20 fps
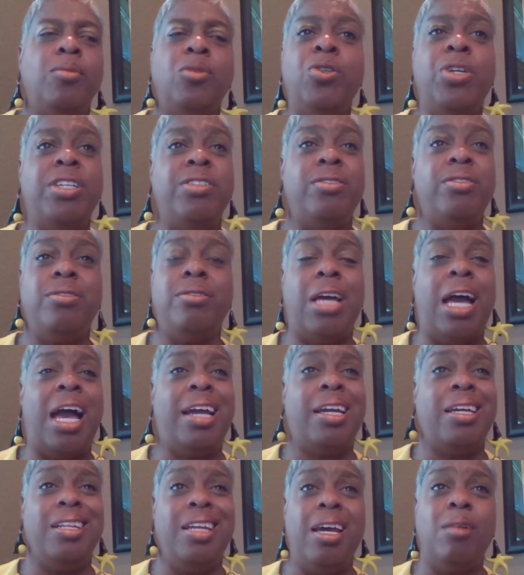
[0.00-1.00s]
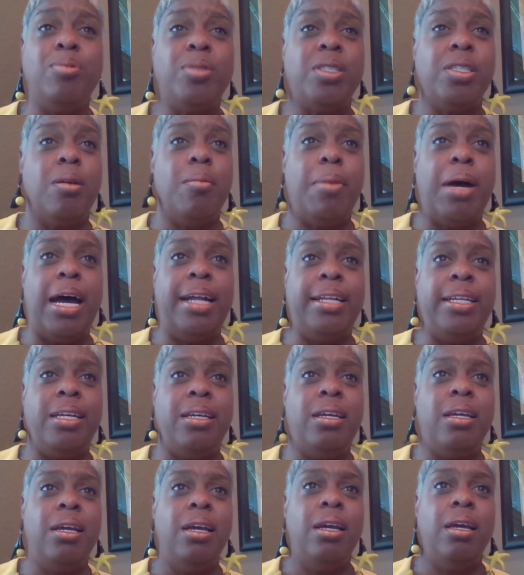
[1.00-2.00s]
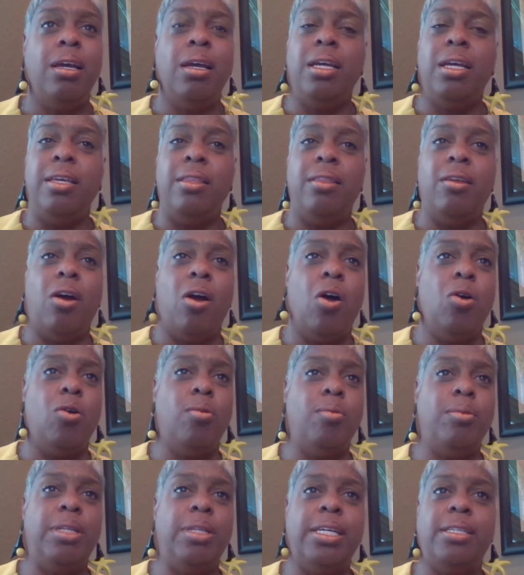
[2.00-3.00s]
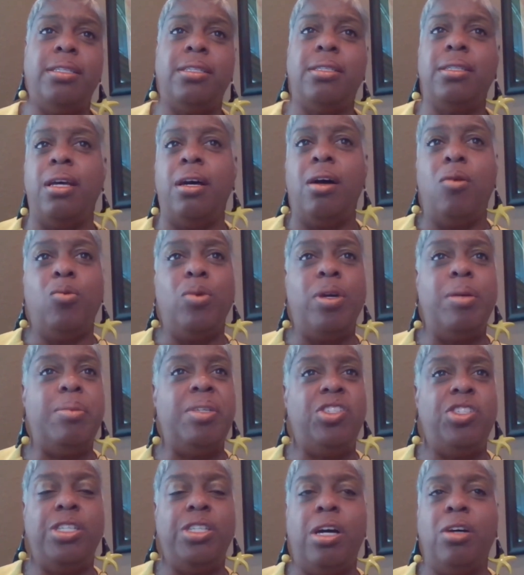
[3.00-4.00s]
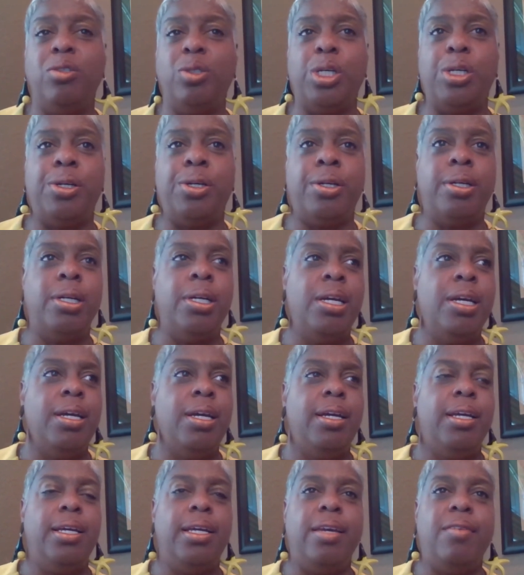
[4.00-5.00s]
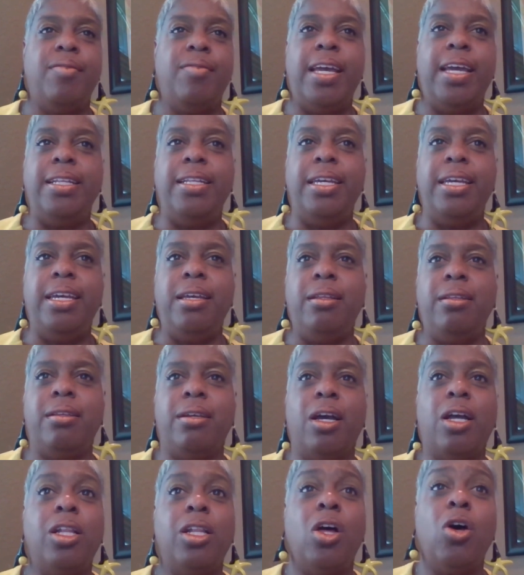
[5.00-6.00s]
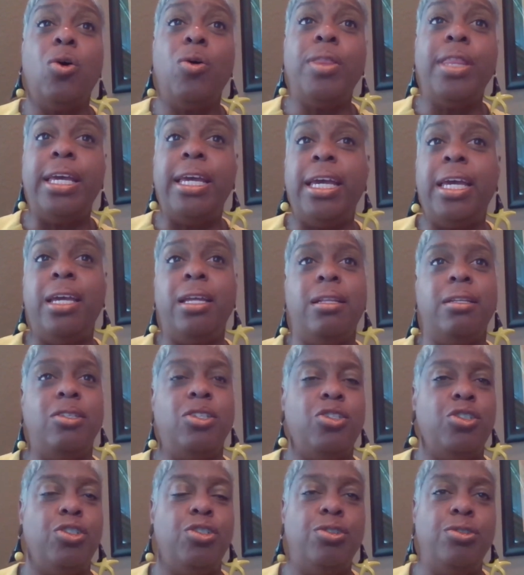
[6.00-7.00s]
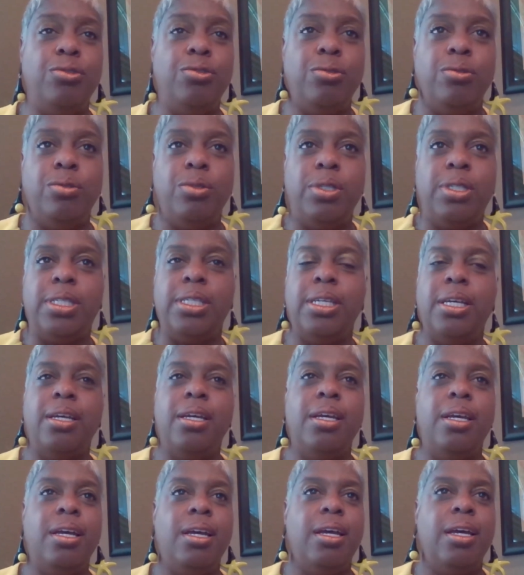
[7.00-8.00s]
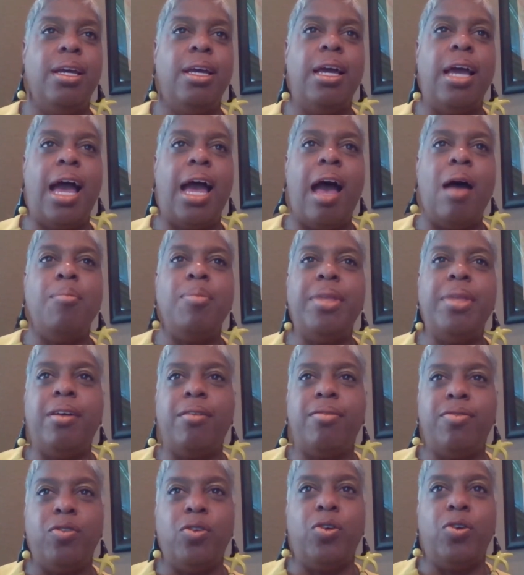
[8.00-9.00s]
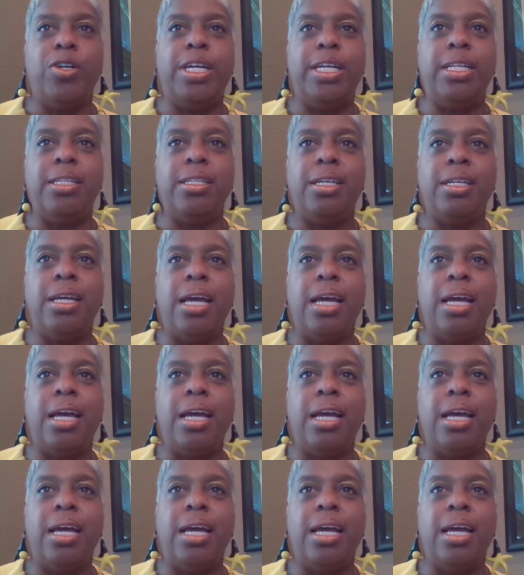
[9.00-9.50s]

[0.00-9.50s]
I can help somebody, either homeless, women's shelter, if they need clothing, shoes, I'm there for it.